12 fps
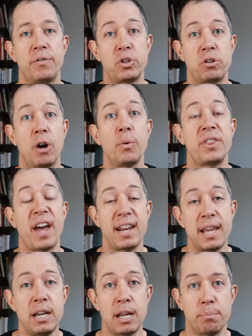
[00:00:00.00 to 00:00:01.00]
if you start with that
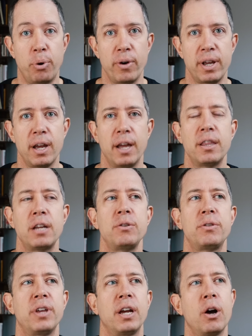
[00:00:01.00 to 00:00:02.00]
ending point and then you
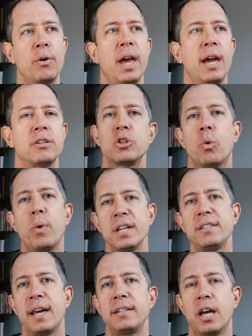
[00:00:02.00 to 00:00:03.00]
think, okay, so what
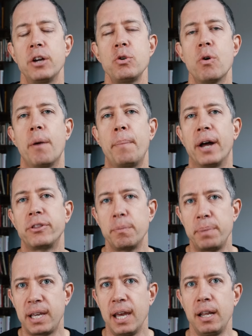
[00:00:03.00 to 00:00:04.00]
does that tell you about the
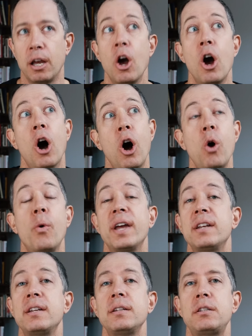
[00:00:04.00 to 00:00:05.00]
beginning? Oh,
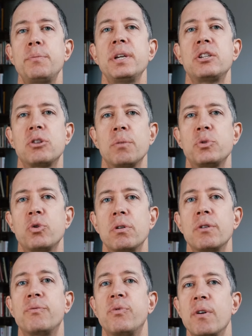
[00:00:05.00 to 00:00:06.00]
it needs to be some sort
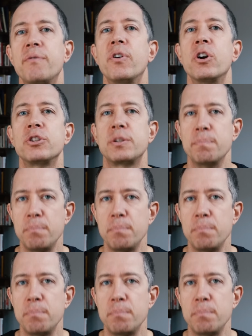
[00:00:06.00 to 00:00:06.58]
of reverse